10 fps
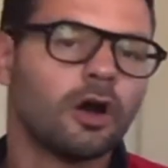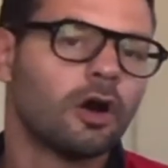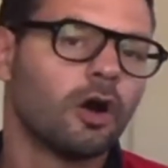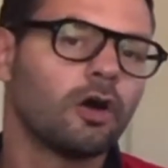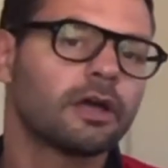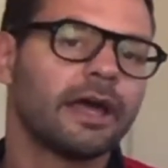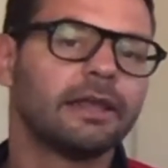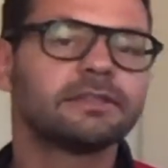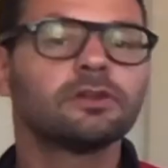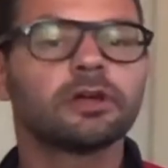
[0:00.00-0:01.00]
Okay,
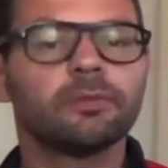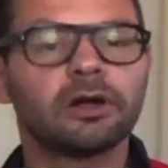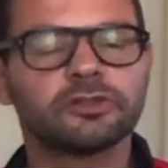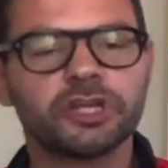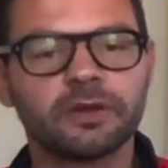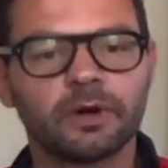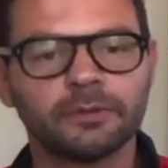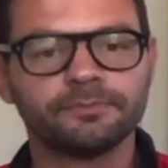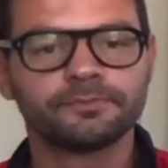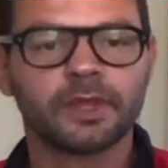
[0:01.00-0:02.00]
let's talk about Genoa.
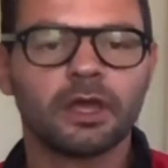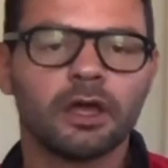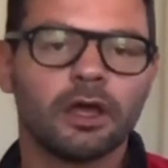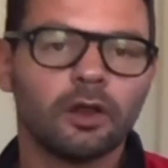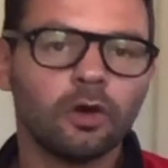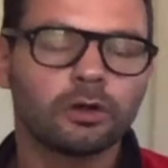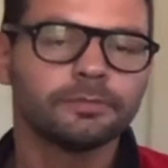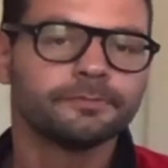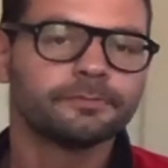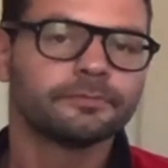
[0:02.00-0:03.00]
Look,
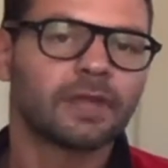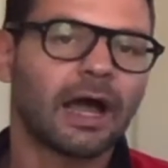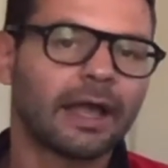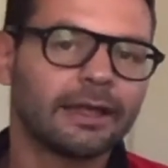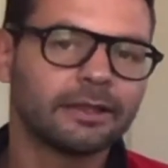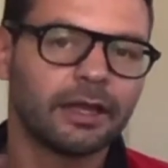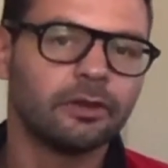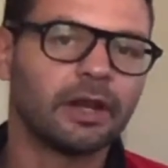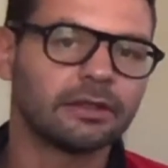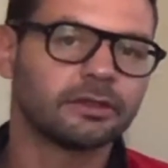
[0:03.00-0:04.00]
I can tell you
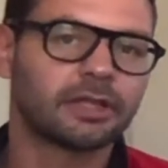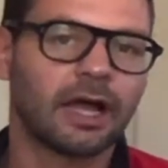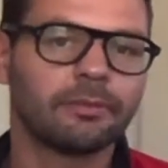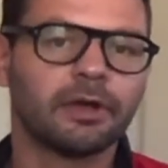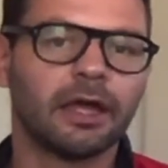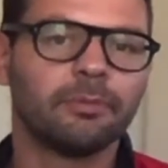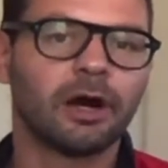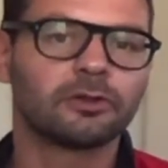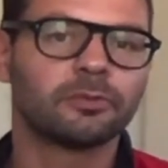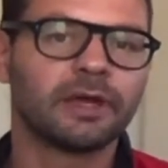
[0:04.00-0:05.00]
another time
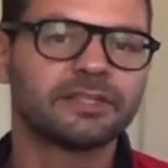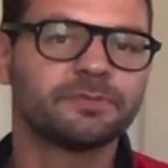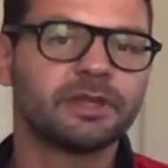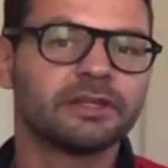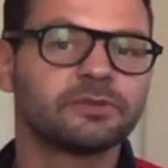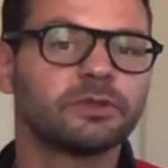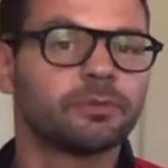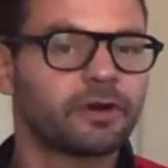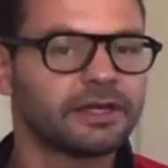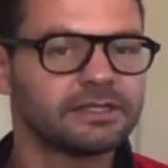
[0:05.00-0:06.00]
about my experience with the
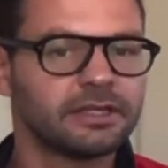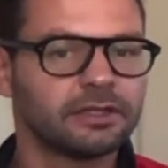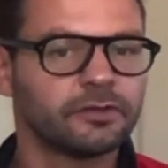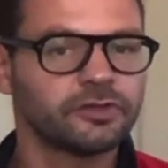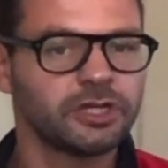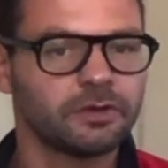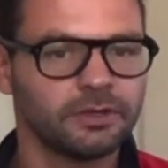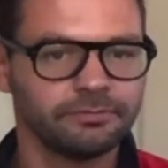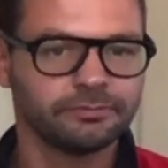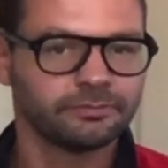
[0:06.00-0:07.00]
president of
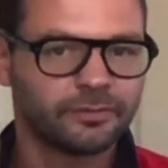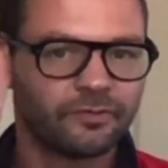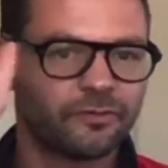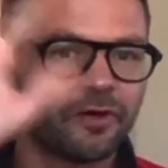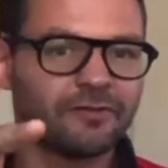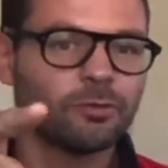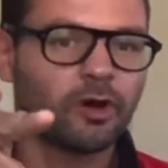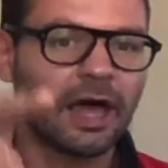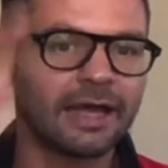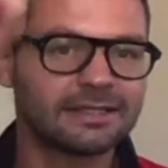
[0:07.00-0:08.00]
Genoa. 5 more
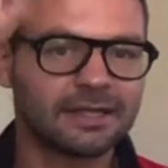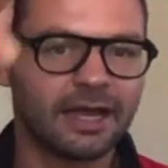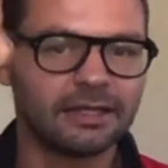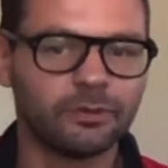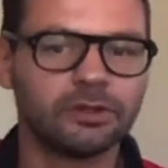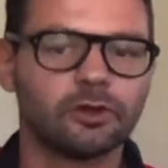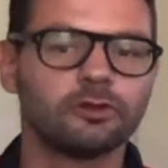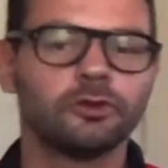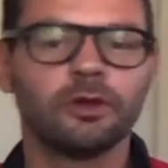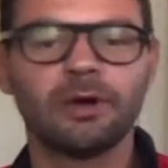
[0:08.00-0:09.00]
likes and I will talk
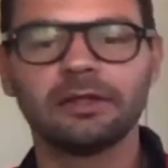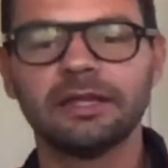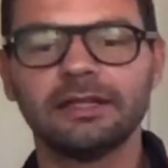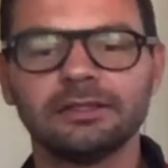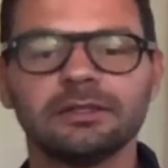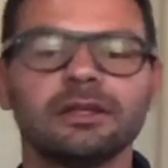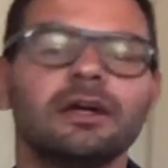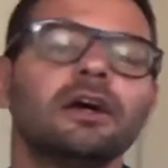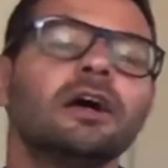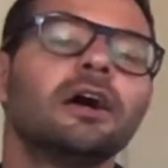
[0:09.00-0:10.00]
to you about that.
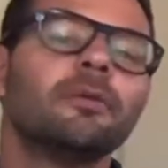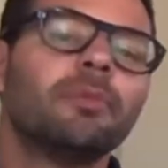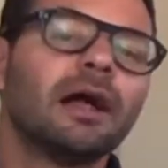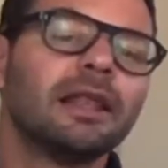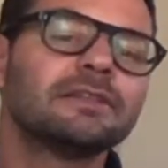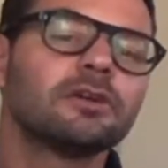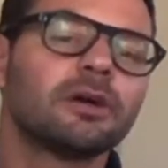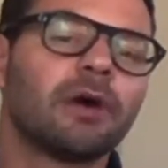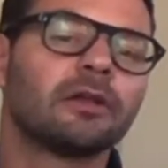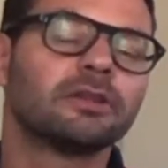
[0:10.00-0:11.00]
But let's talk
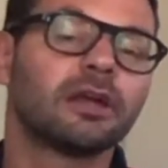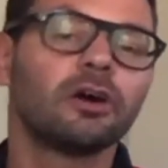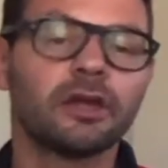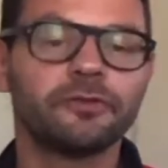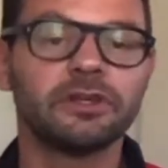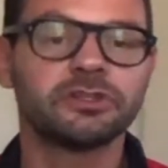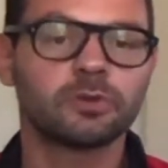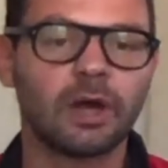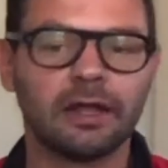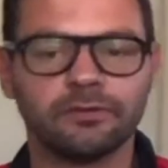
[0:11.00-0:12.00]
about, they're gonna finish
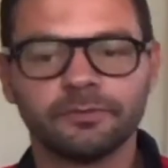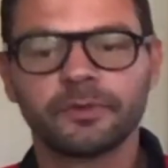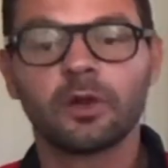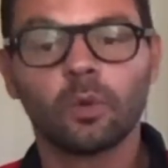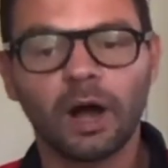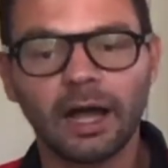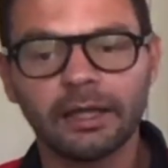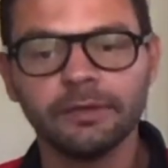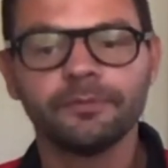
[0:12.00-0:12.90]
12. Why?